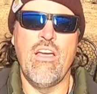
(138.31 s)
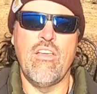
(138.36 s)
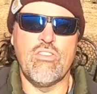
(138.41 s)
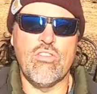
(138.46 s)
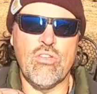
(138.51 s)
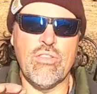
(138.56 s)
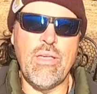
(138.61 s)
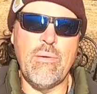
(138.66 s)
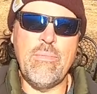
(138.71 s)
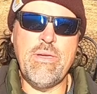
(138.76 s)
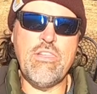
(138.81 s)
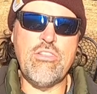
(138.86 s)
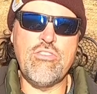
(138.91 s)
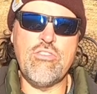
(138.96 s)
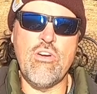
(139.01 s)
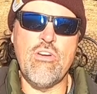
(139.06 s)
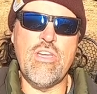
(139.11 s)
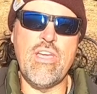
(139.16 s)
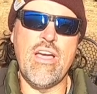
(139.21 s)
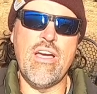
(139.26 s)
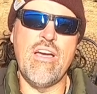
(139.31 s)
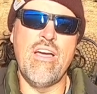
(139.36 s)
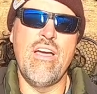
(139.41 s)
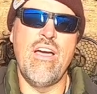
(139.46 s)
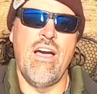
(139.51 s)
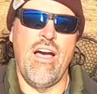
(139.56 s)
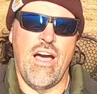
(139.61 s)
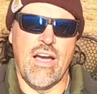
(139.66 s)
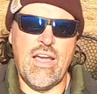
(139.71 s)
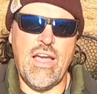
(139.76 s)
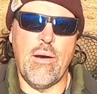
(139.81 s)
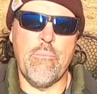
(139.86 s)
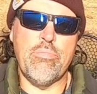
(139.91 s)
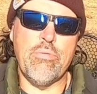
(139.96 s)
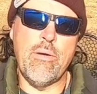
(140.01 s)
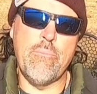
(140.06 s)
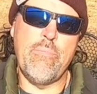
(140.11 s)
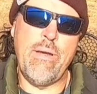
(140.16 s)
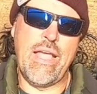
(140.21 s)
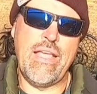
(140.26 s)
So let me show you a
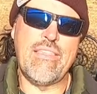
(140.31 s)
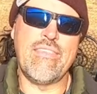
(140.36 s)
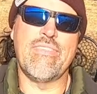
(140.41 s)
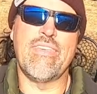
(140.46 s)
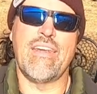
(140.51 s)
couple of baits